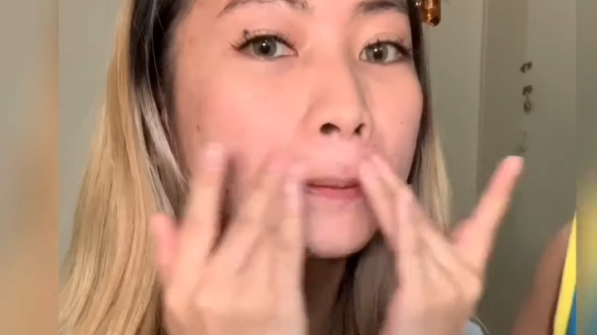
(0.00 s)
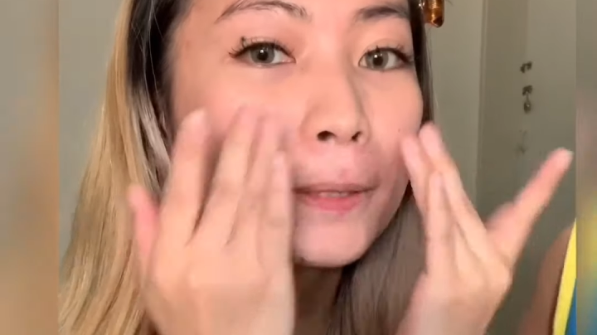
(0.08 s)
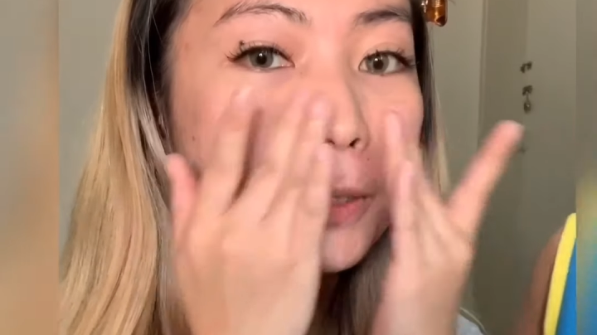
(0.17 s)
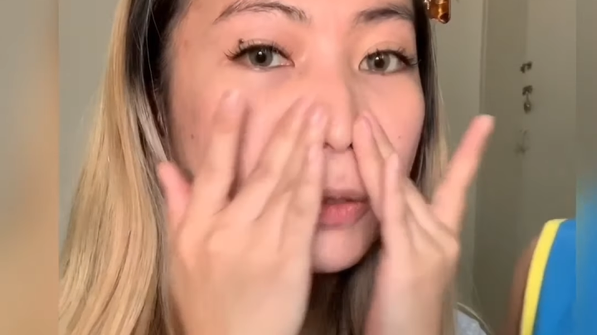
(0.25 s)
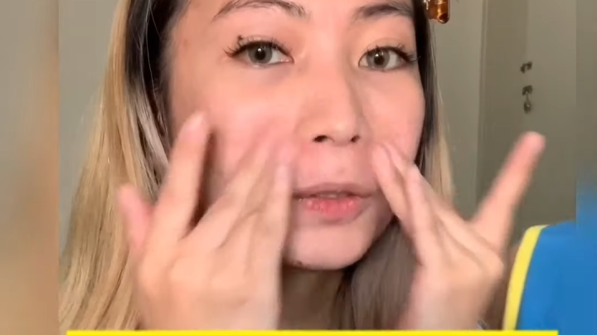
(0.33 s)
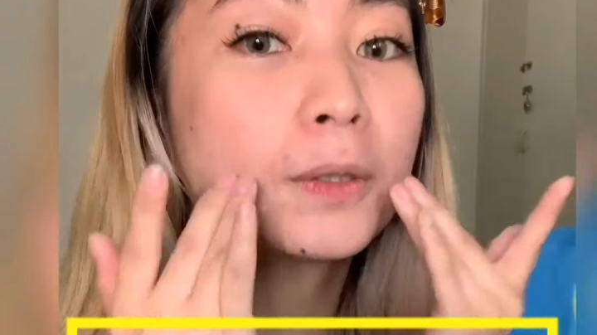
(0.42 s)

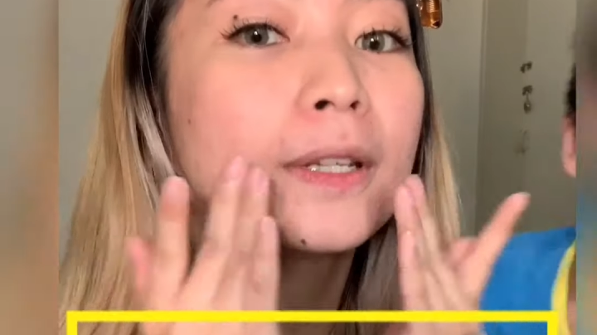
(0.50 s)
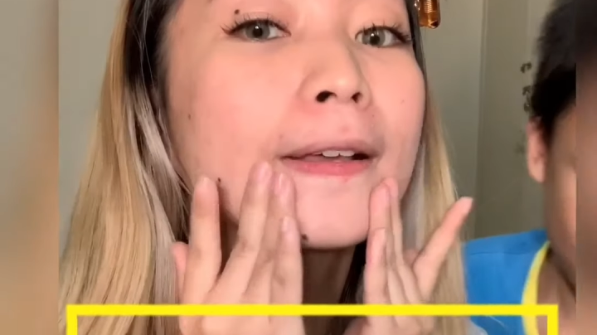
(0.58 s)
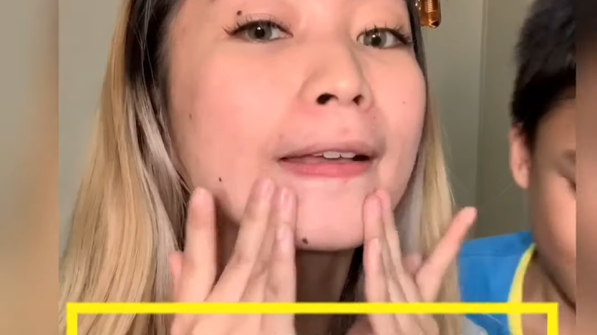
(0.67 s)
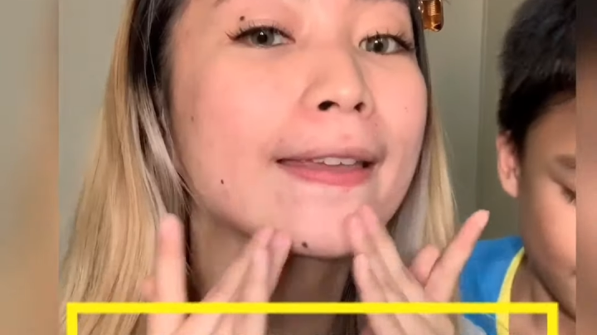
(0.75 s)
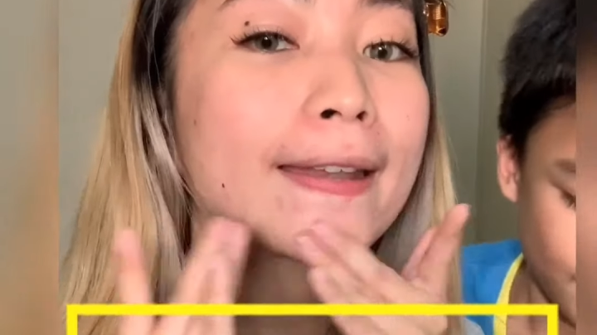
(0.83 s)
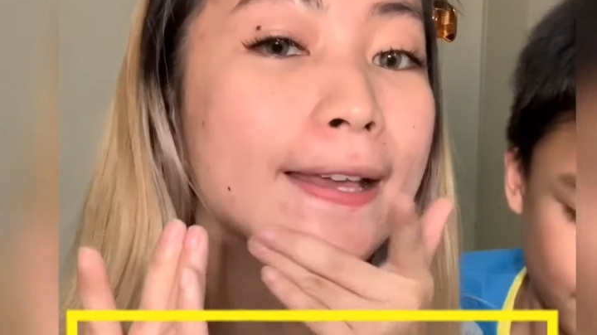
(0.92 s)
so
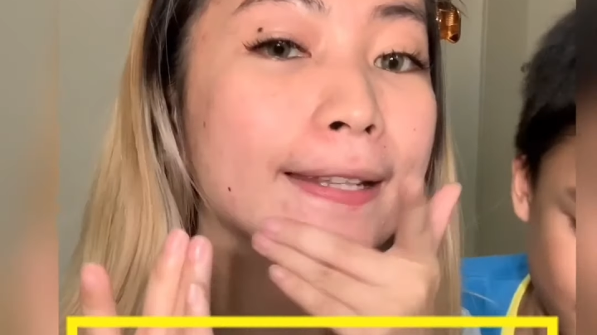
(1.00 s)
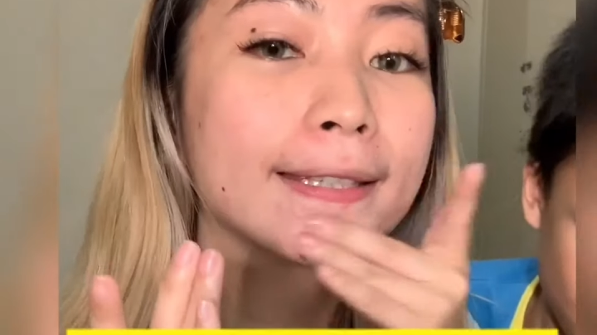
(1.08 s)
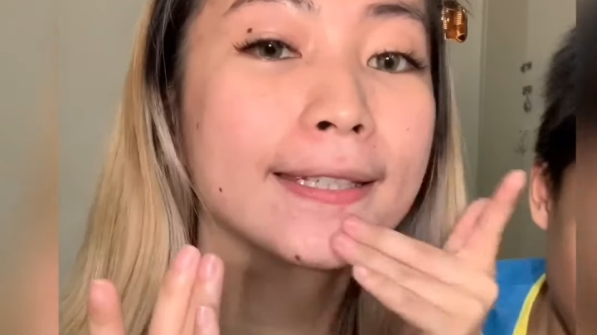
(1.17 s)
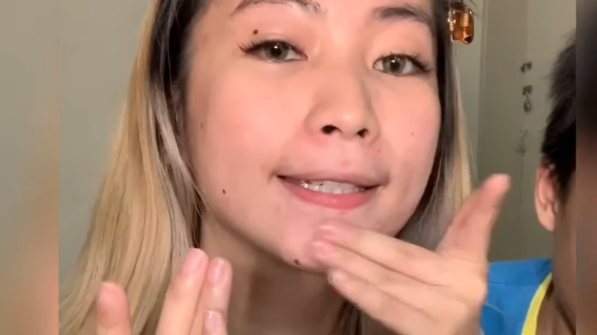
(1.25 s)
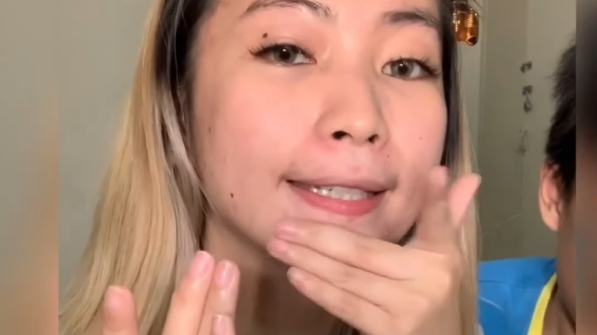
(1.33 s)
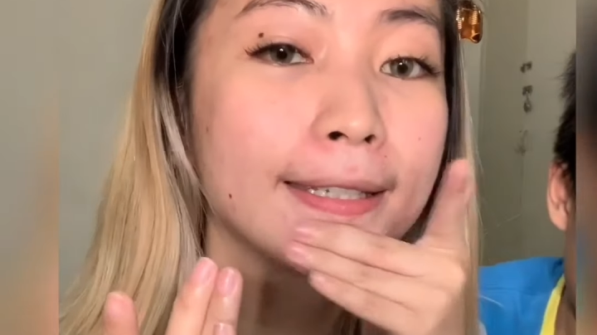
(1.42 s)
ilagay natin
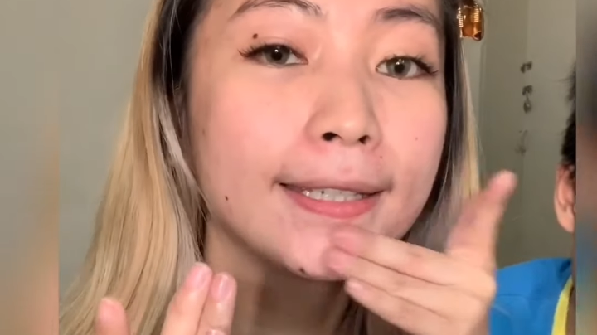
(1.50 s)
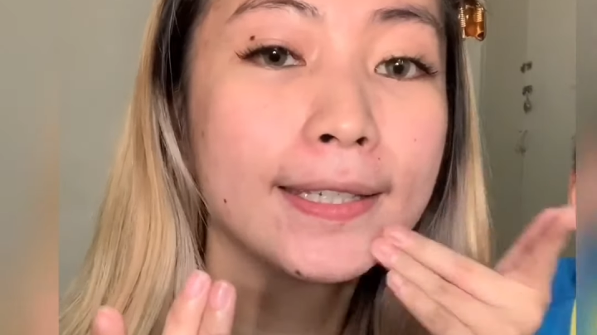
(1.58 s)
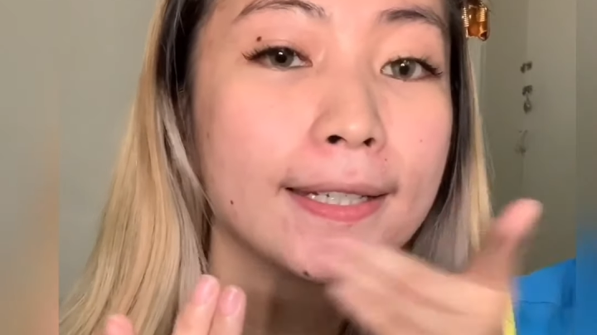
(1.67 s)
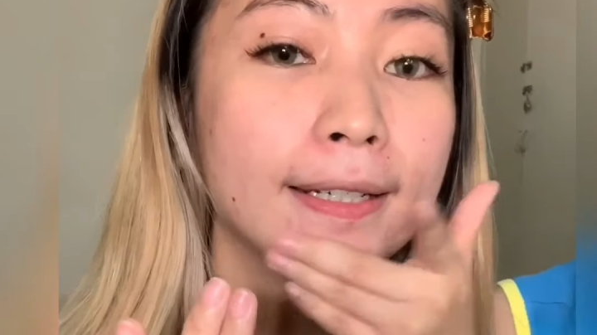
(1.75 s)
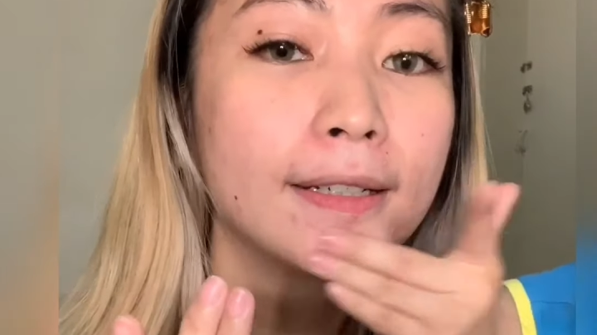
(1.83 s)
here.